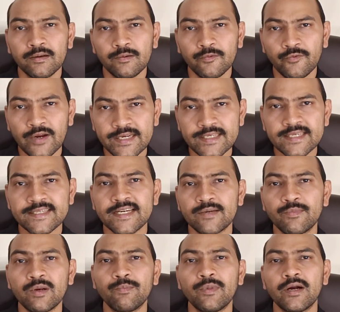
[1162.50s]
financial
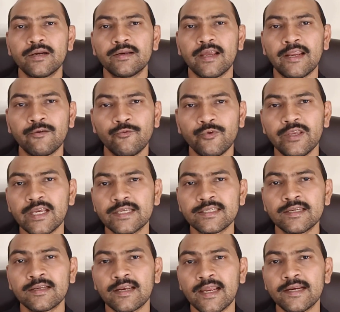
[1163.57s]
statement part, and we as
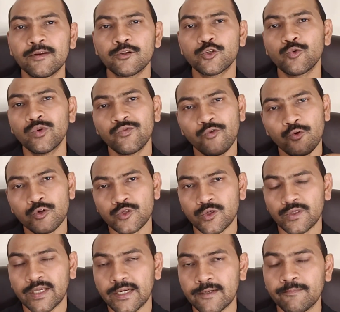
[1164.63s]
a client also will focus on
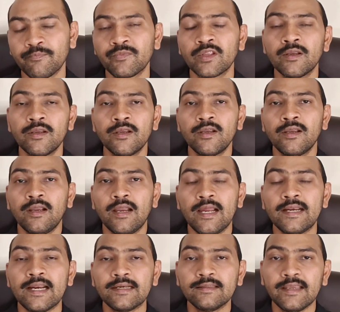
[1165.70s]
that.
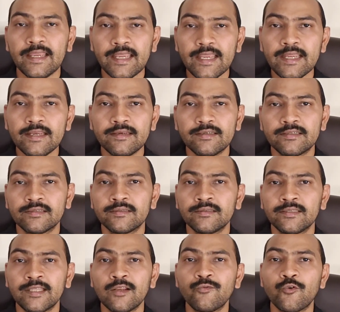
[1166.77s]
And at the end,
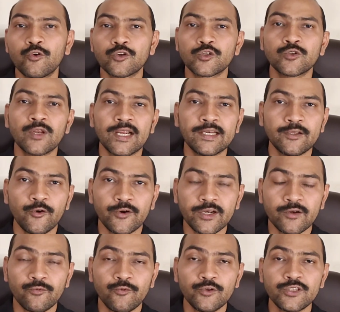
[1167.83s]
they'll focus on IT audit,
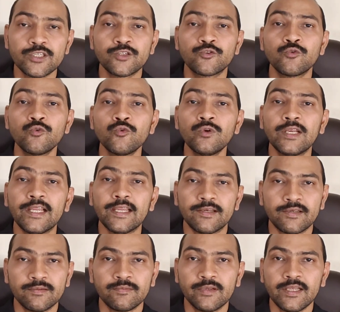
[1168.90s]
which is too late,
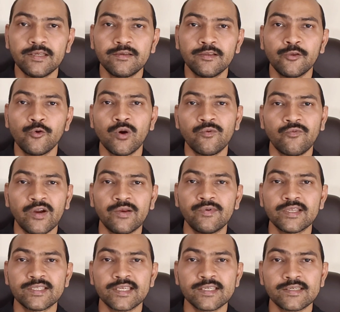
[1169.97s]
right? You have 5
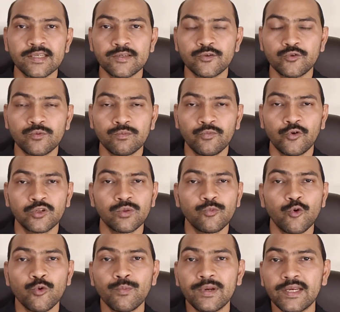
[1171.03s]
days, 6 days for the
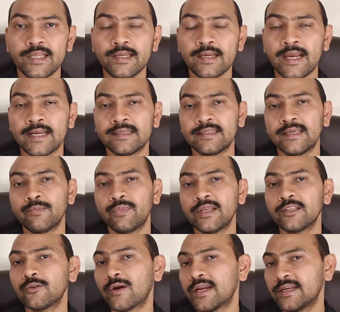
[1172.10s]
board meeting, and they bring
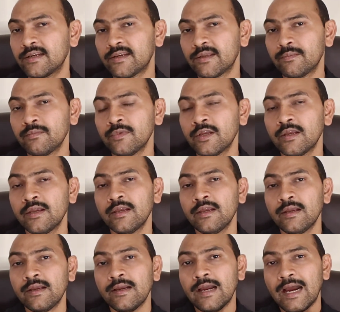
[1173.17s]
the IT team.
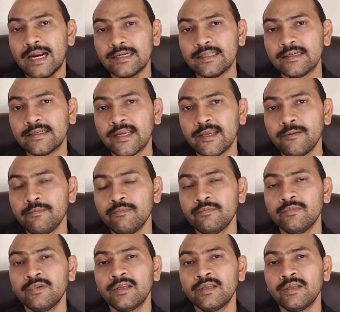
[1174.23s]
At the time,